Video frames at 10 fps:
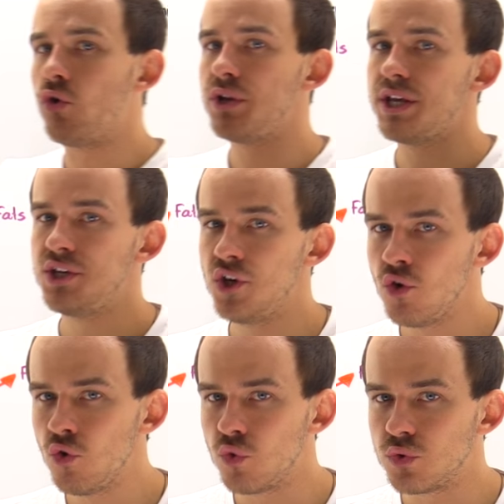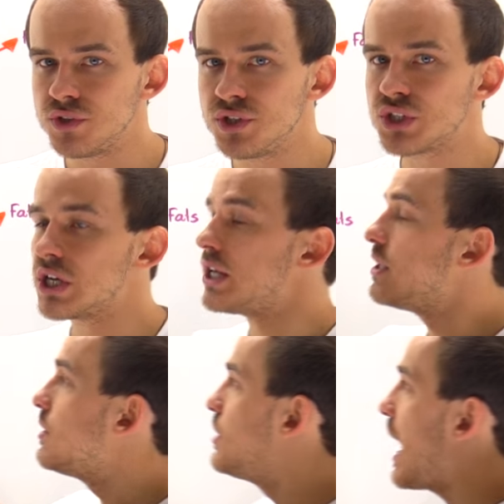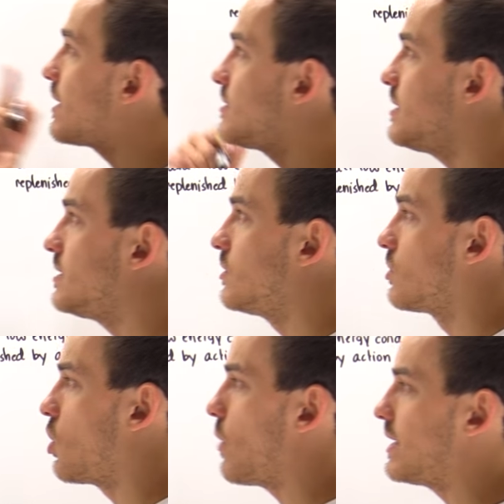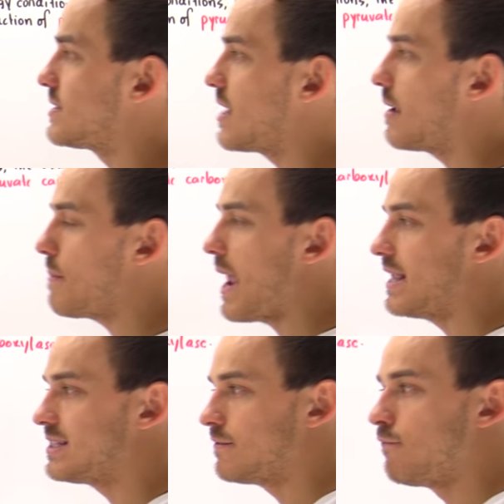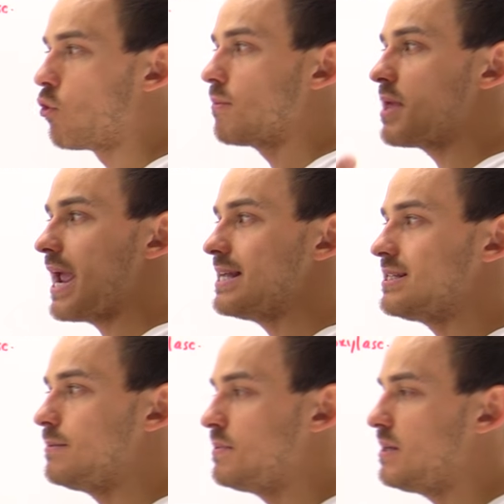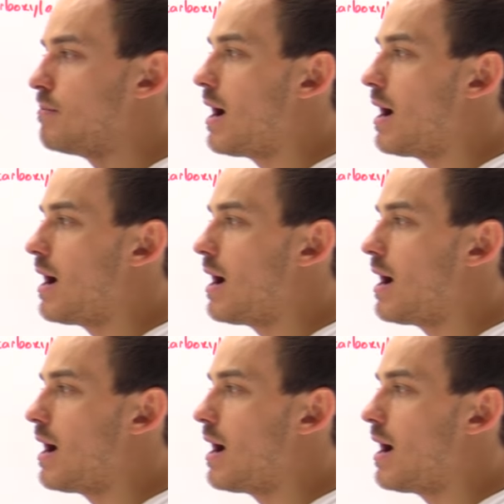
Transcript: only use that acetyl coenzyme A to form the ATP